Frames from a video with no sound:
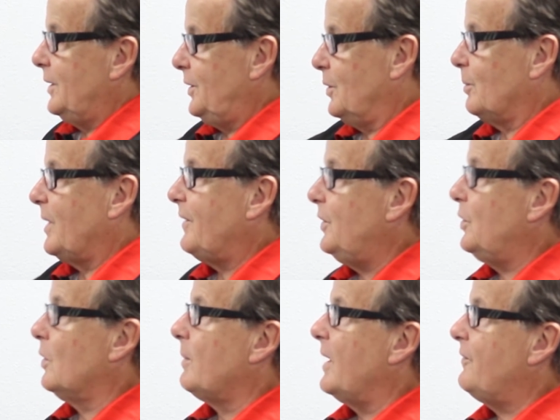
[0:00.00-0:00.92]

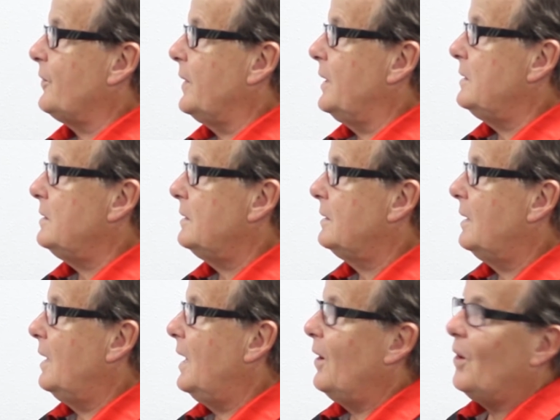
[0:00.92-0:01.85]
you're my friend.
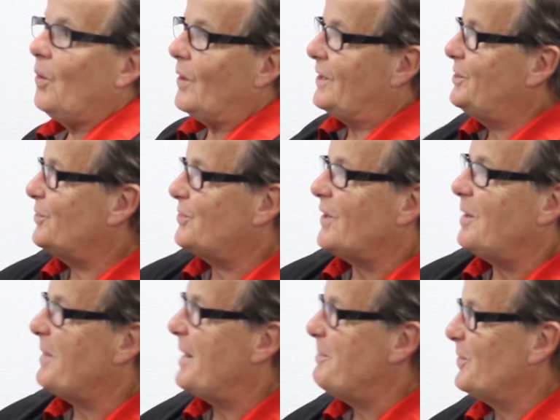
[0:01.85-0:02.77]
Why don't you try
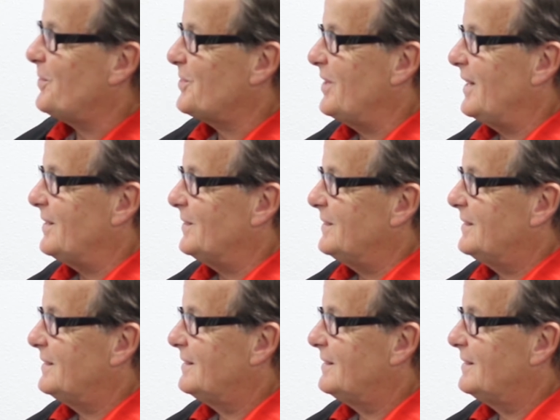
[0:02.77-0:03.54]
my motorcycle?